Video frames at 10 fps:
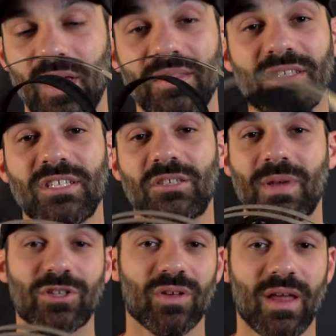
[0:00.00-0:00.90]
this is a
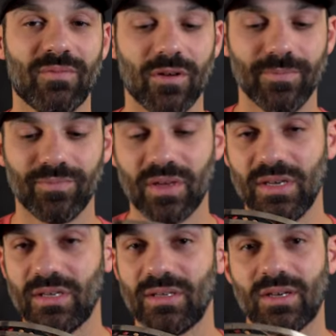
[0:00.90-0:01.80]
special headphone.
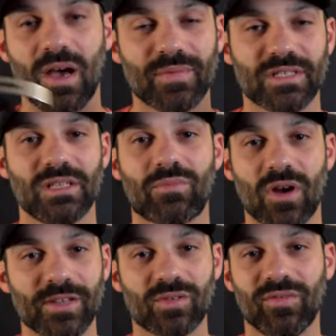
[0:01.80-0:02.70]
Obviously, the
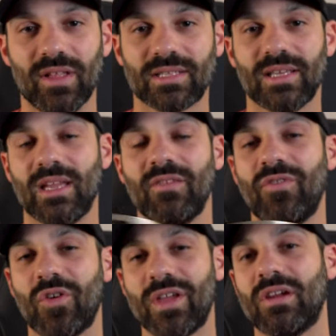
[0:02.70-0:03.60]
price reflects that.
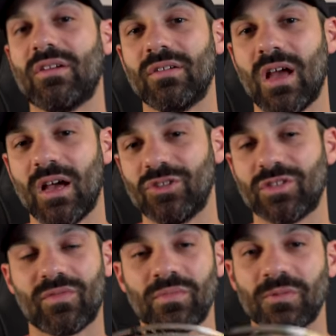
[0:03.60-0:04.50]
If you're here uh,
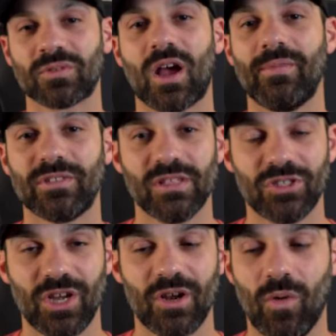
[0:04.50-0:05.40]
just from subscribing to the
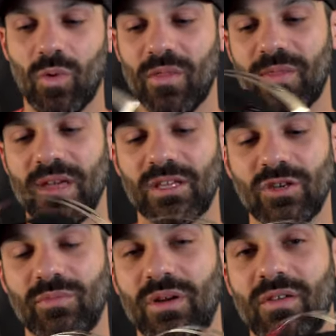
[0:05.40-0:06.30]
channel, one, thank
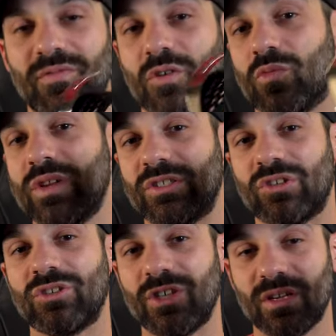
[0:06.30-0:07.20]
you. But if you're
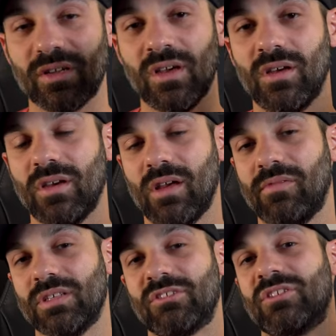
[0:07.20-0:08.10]
researching if
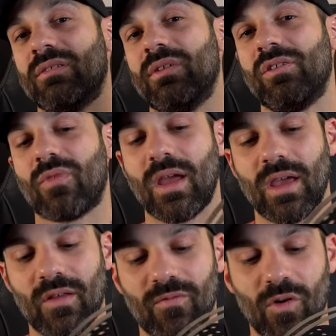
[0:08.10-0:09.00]
this is going to be the right
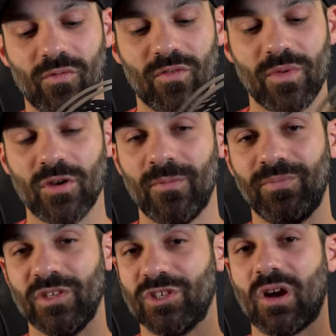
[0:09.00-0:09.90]
headphone from you,
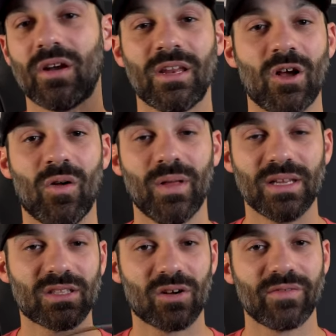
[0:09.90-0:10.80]
you should already know
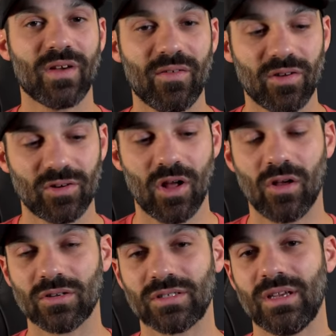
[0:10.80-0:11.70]
it's
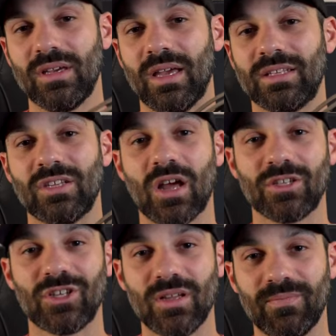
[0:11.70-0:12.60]
$3,500. It's not
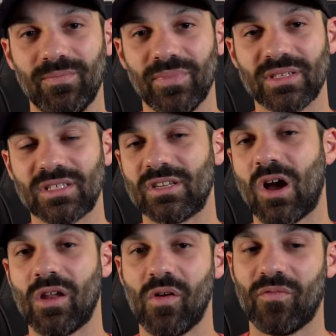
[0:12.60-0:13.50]
cheap. This is an
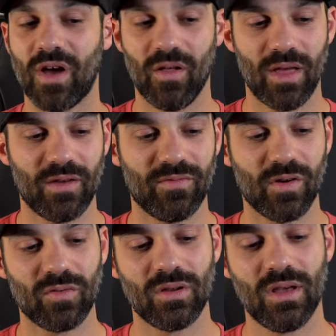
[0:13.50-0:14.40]
audiophile
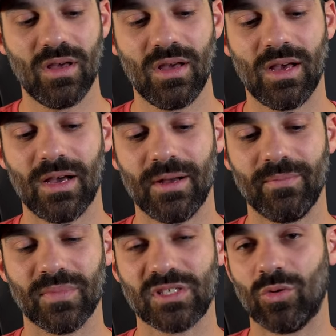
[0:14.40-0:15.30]
headphone,
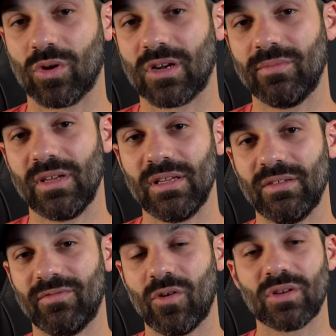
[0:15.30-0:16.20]
um, so we're going to
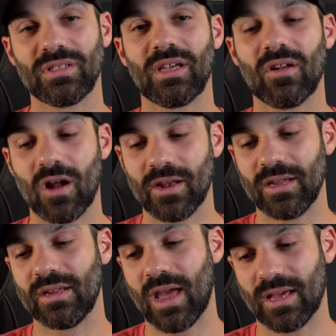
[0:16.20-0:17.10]
be focusing on
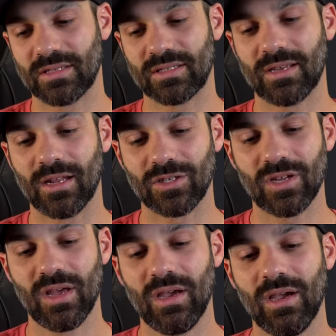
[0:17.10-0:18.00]
it as
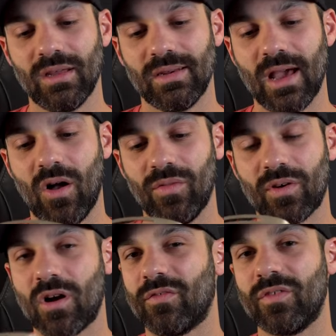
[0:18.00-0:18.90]
such. Now,
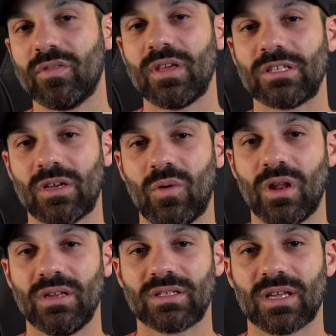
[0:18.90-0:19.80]
there are a few things I
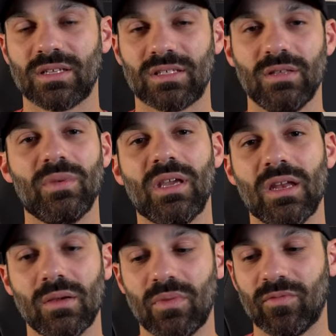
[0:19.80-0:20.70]
want to discuss in the
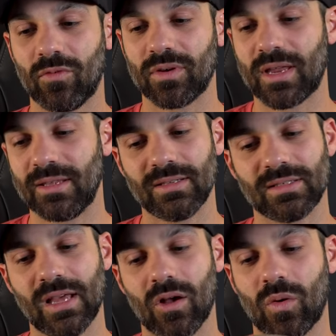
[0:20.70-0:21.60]
beginning before we get into
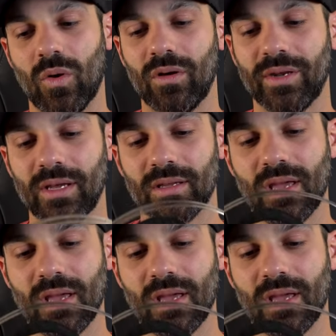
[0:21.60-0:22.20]
sound quality.